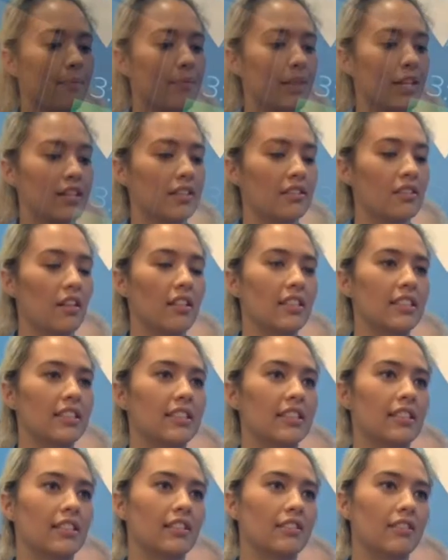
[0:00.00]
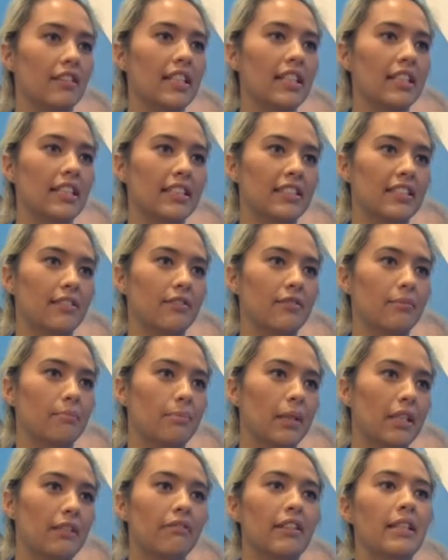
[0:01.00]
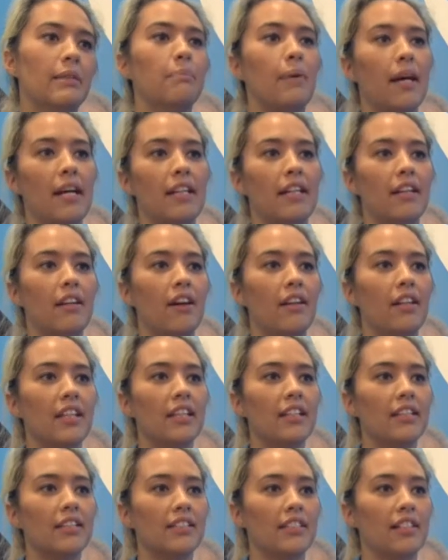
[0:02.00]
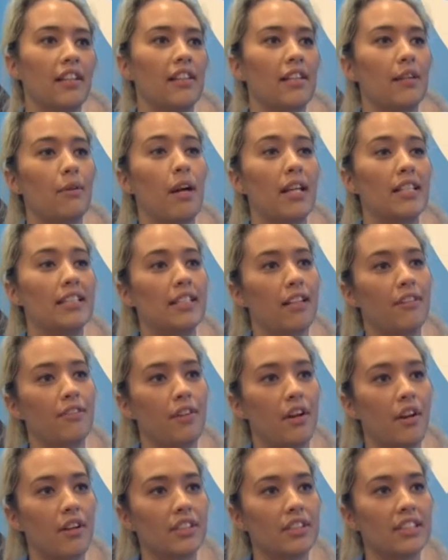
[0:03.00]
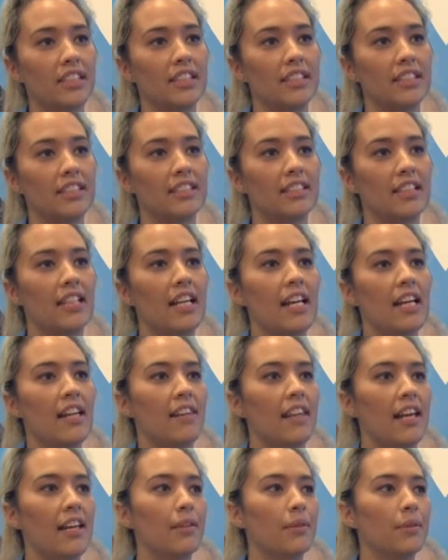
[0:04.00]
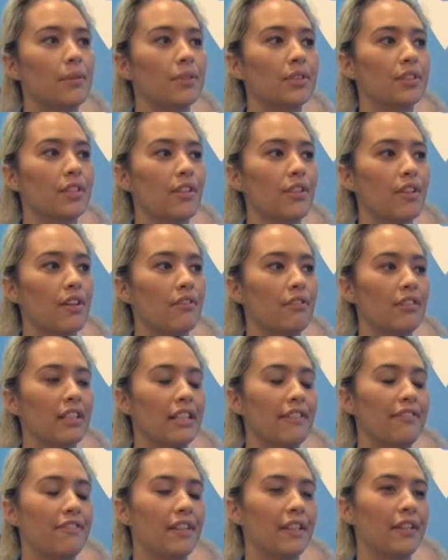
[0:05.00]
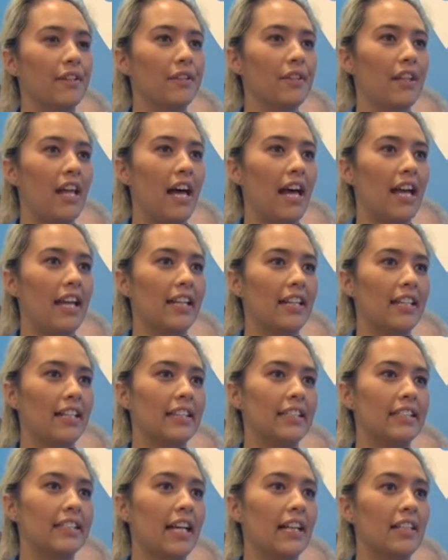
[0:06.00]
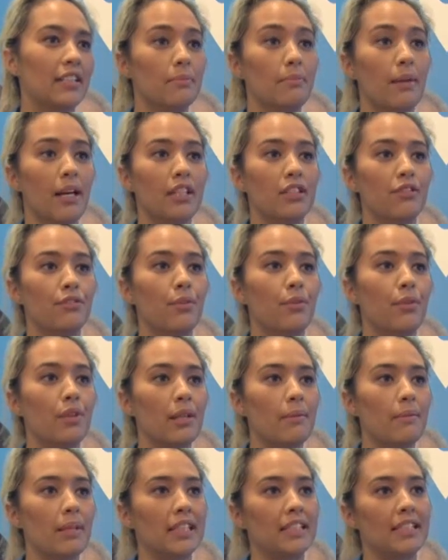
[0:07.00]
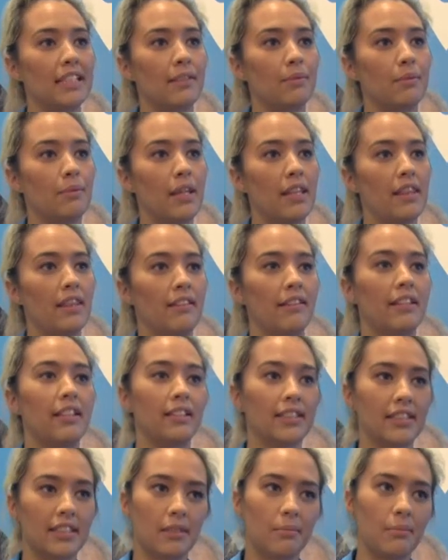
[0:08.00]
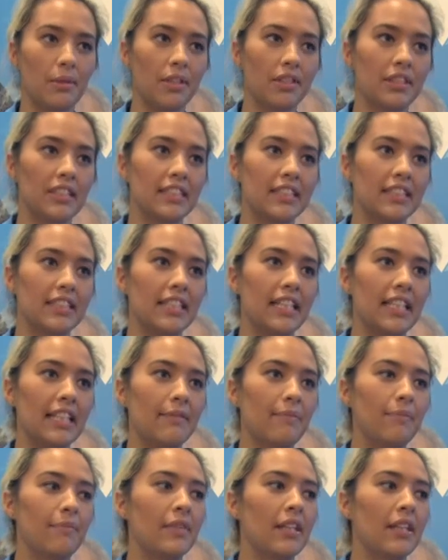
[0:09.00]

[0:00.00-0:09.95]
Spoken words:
It's not as discreet, there's a big red button on it, so they're quite self-conscious. They also don't really feel like it does much for them except when there is an emergency,